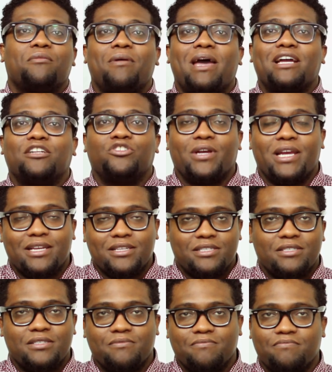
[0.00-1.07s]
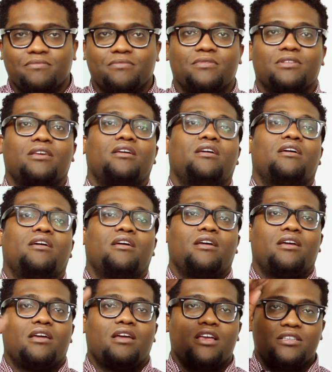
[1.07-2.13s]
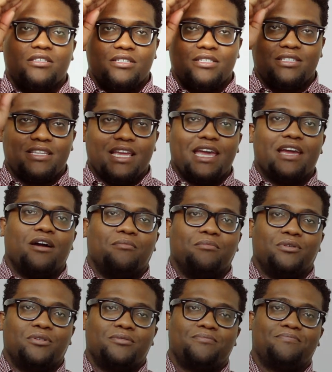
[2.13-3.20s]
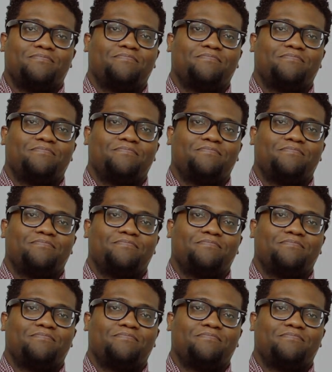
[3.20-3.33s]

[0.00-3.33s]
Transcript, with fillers: a Bag Drakes. Stay humble.